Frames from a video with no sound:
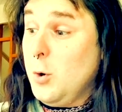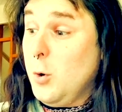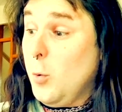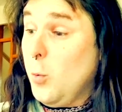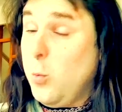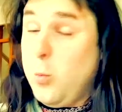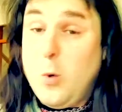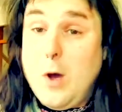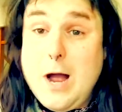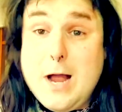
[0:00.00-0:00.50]

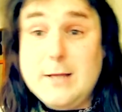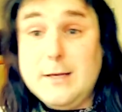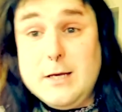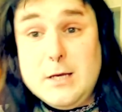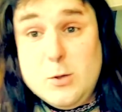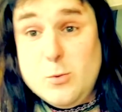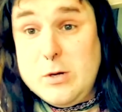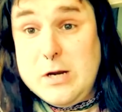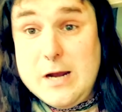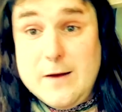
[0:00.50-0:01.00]
Why do
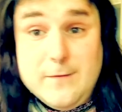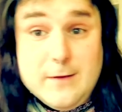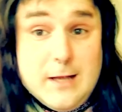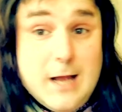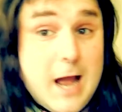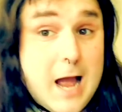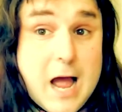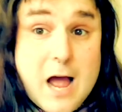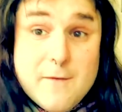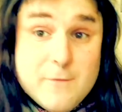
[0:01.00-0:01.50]
you even
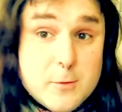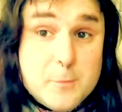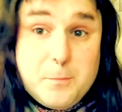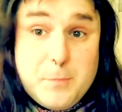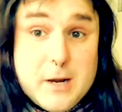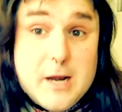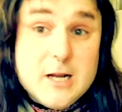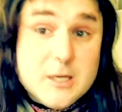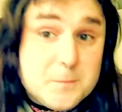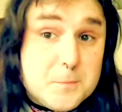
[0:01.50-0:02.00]
have a
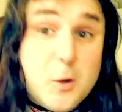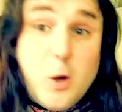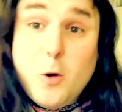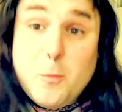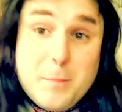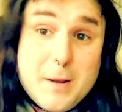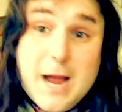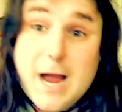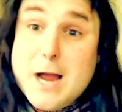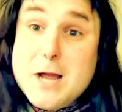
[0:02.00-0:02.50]
baseball
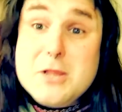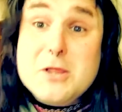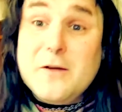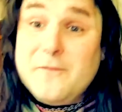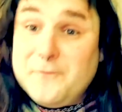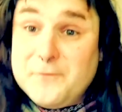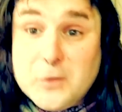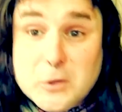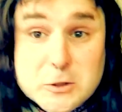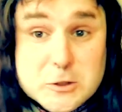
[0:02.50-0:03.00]
bat in the
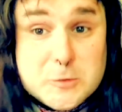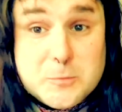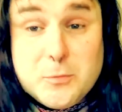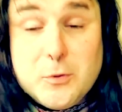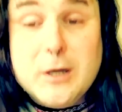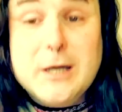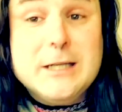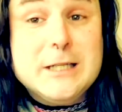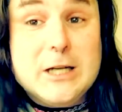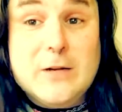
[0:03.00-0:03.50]
first
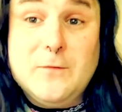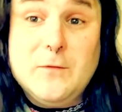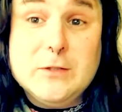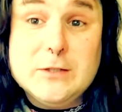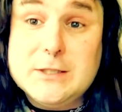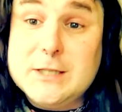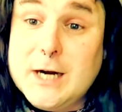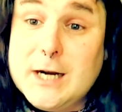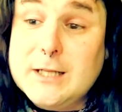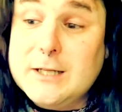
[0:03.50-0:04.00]
place if you're
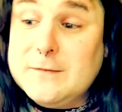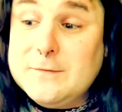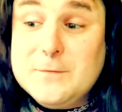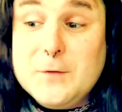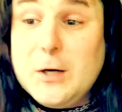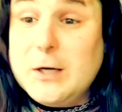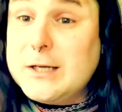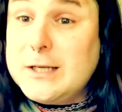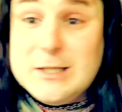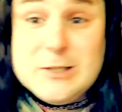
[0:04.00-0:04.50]
gonna
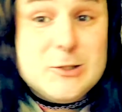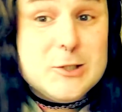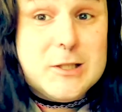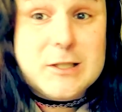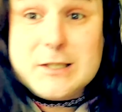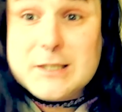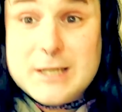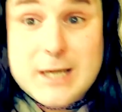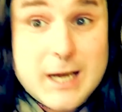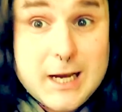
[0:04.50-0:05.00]
fucking
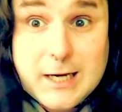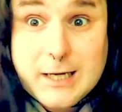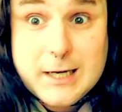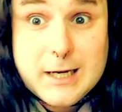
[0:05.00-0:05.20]
just kick